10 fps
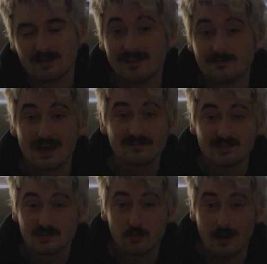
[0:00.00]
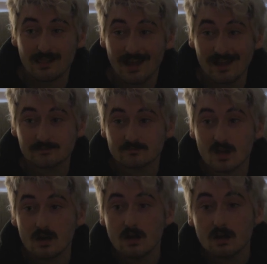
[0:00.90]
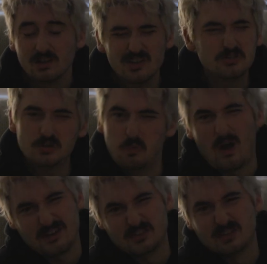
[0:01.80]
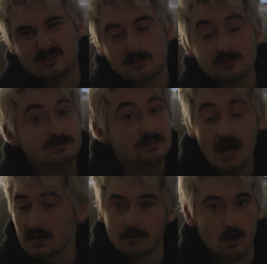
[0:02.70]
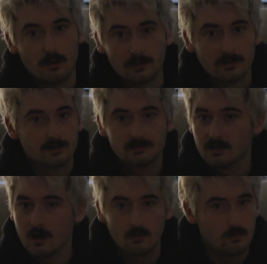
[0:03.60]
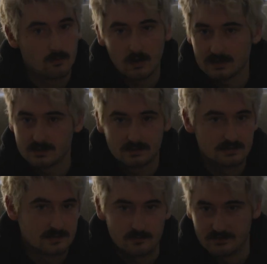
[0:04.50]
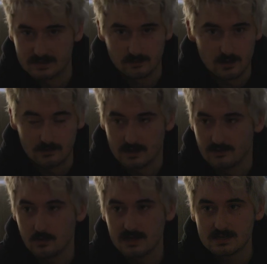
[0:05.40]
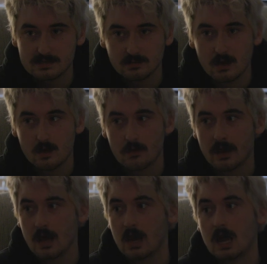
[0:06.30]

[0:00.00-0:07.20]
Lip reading: If you haven't seen Twilight, you should watch it. Not alone. Don't watch these movies alone. If you watch these alone,